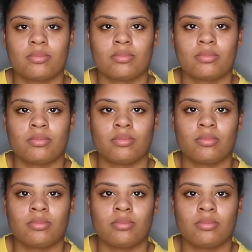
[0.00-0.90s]

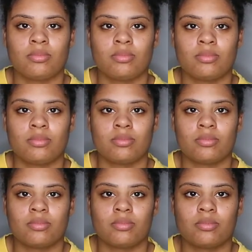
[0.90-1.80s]

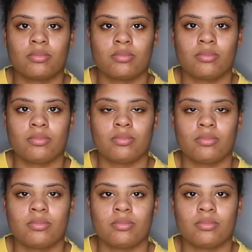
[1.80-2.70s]

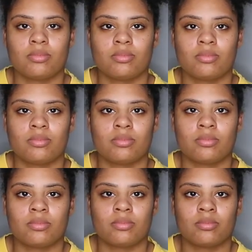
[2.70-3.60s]

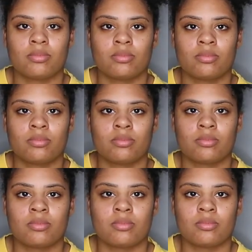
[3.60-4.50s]

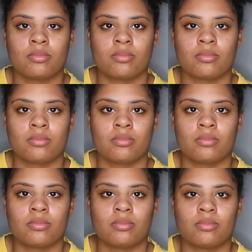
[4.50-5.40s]

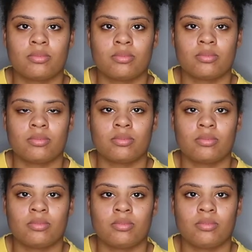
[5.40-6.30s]

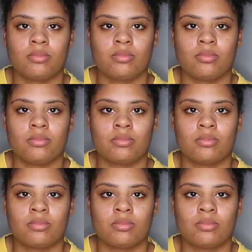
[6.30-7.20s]

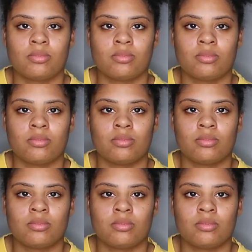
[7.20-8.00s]
(silent)